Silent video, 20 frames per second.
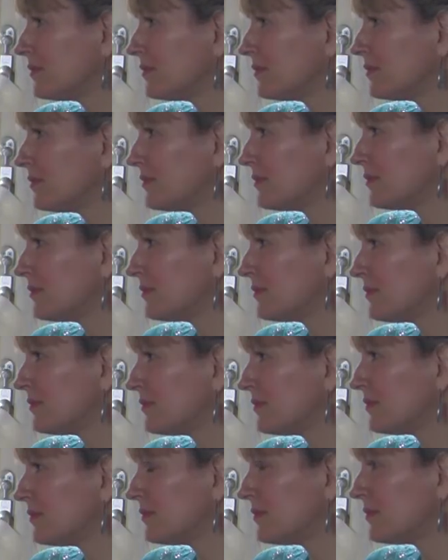
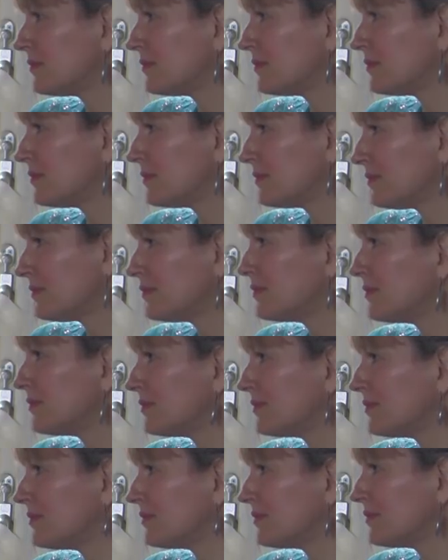
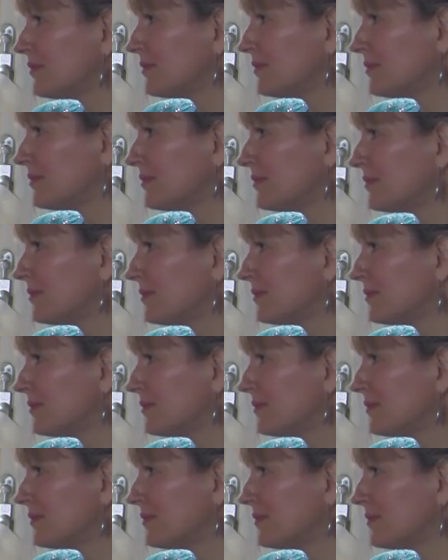
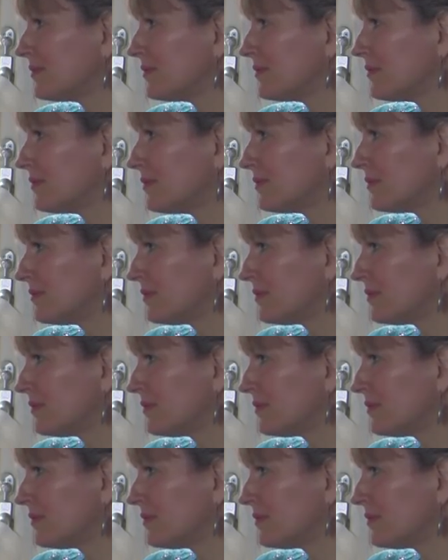No words are spoken by the person on screen.